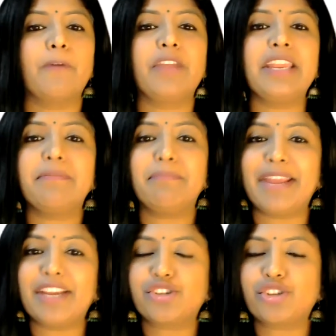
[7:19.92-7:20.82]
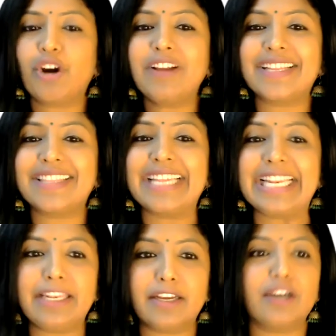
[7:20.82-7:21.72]
we make sure that
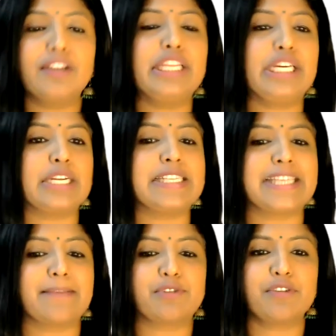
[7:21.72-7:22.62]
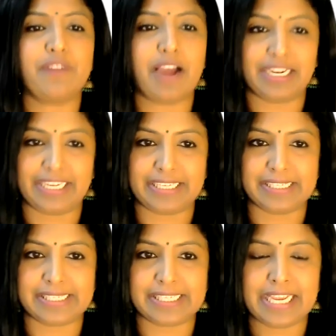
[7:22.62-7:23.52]
they learn the concepts of
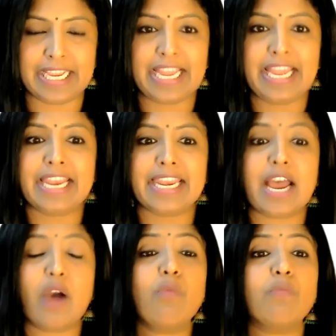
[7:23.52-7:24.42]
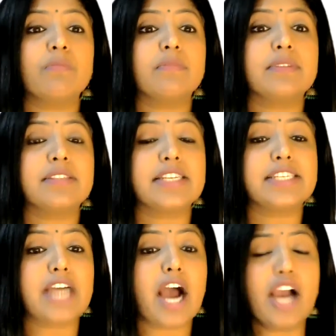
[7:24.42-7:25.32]
articles. Now,
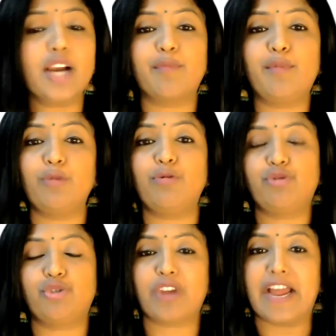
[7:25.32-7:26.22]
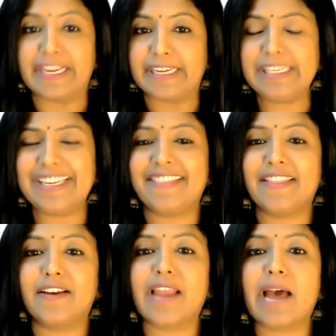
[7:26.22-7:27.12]
the dark blue triangle in
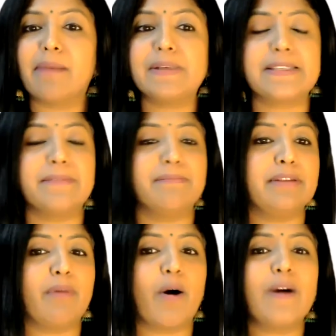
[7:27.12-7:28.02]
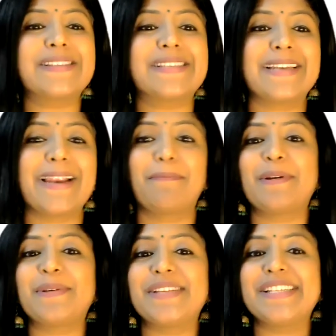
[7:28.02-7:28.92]
the grammar symbol box
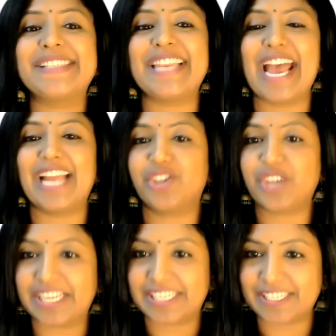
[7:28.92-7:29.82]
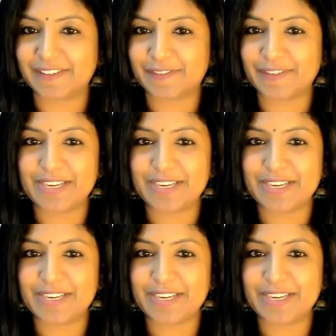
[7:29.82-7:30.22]
represents an adjective.